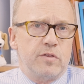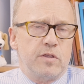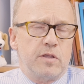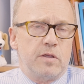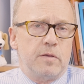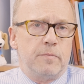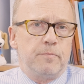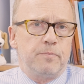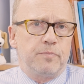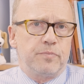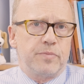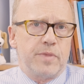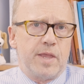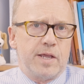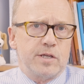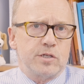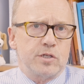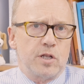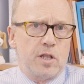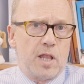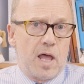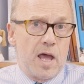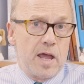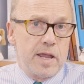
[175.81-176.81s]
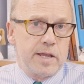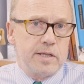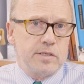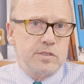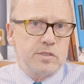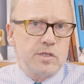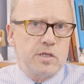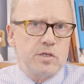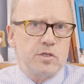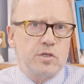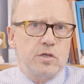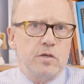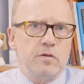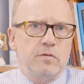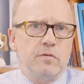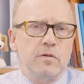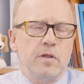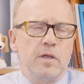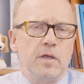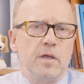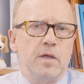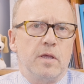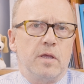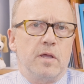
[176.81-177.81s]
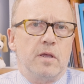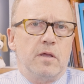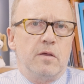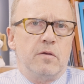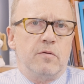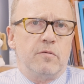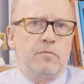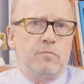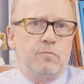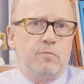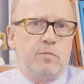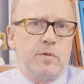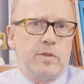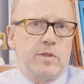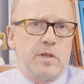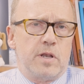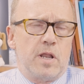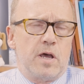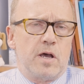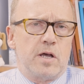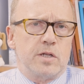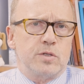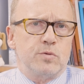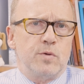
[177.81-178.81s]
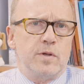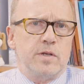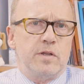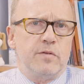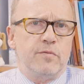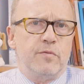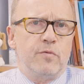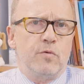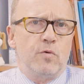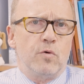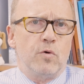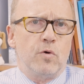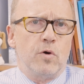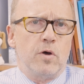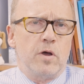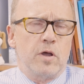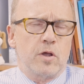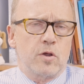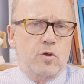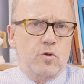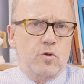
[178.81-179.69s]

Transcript: the National Eye Institute, with an R24